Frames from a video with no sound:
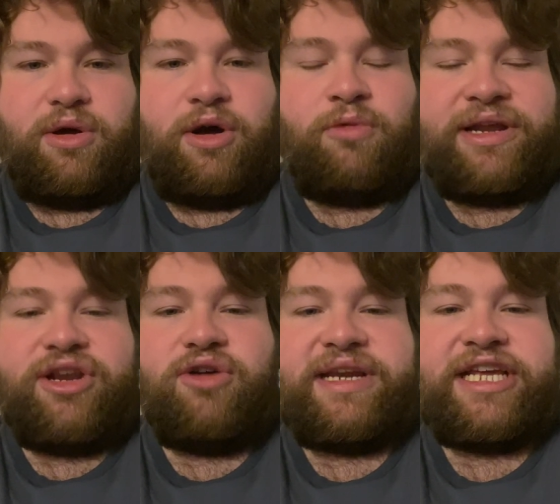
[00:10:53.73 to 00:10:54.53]
A
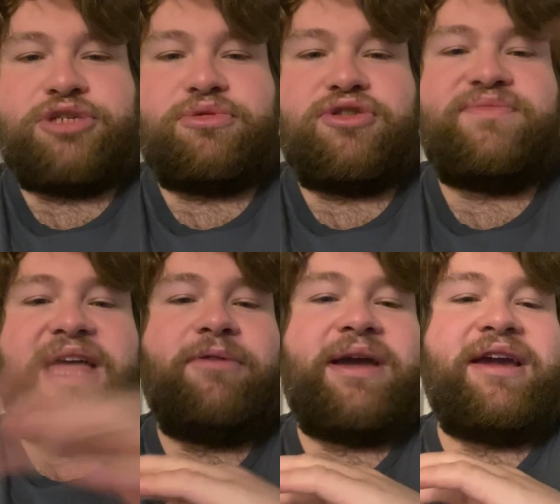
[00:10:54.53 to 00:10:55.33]
window in each room,
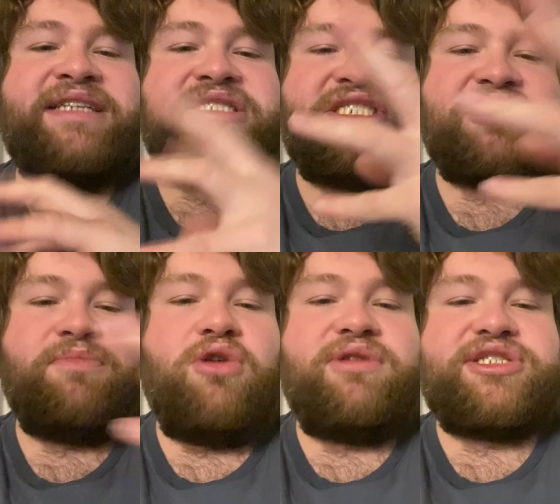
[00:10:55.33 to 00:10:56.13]
that way as the
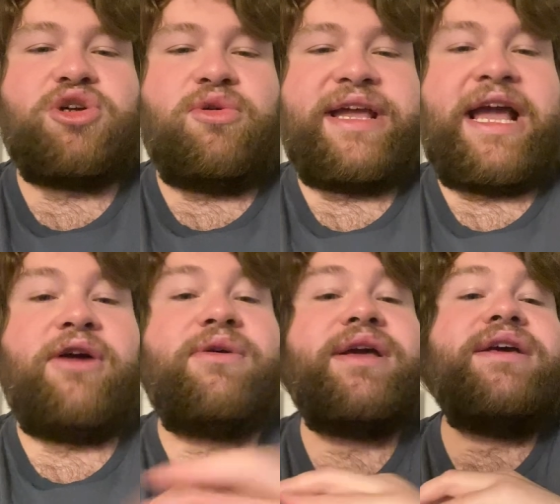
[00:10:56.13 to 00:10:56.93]
smoke is going
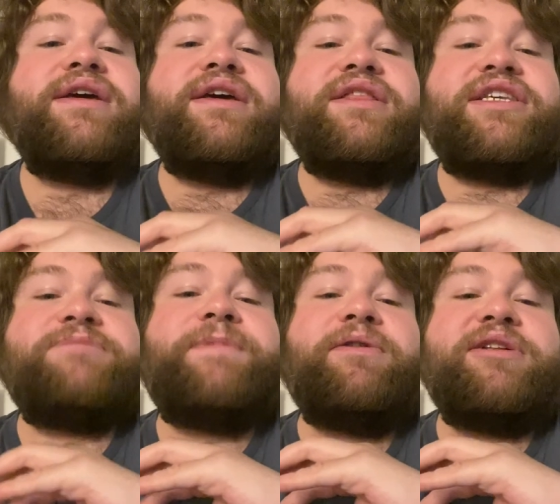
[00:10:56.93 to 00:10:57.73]
out, the
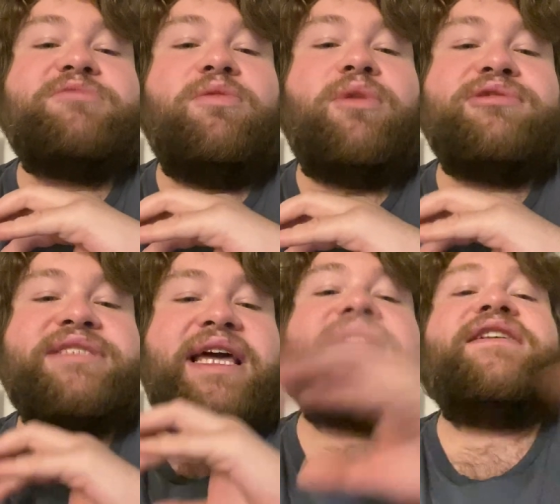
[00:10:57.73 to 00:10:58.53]
spirits will
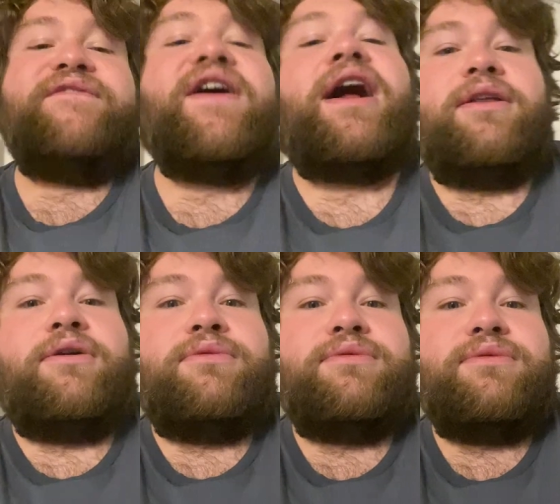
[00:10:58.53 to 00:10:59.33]
most likely
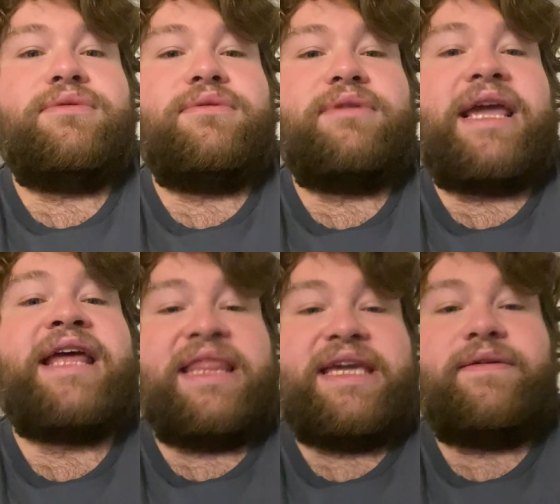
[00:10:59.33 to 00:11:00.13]
follow
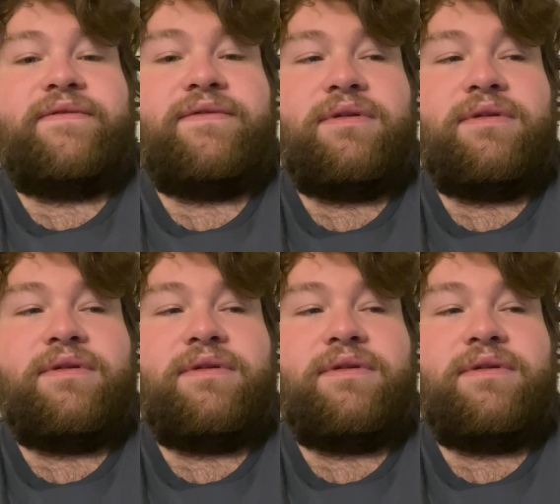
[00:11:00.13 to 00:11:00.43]
and leave.